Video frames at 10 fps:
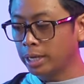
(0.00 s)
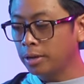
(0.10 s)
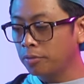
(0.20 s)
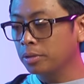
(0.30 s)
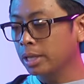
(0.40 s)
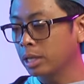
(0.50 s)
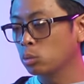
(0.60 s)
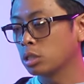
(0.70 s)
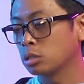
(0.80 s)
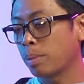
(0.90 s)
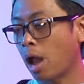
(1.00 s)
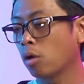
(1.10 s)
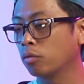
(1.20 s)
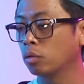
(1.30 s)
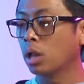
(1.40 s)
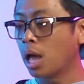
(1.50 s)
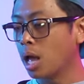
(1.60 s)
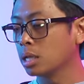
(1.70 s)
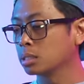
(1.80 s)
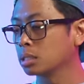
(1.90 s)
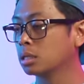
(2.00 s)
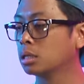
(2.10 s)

I didn't feel like it was as powerful as